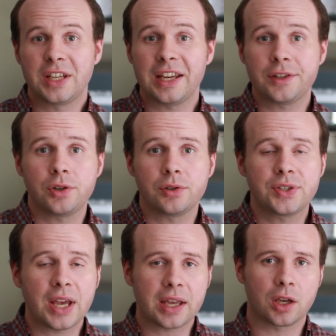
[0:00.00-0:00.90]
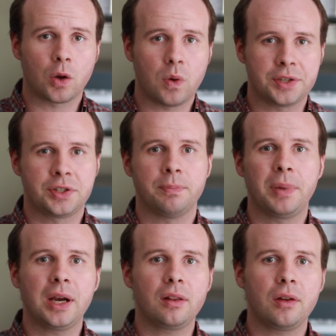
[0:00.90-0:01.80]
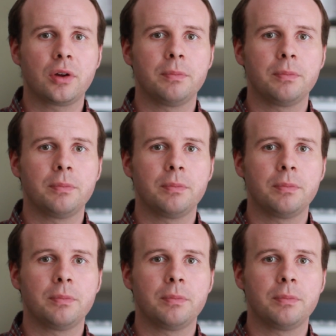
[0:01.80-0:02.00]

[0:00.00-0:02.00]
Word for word: To answer your second question, parallel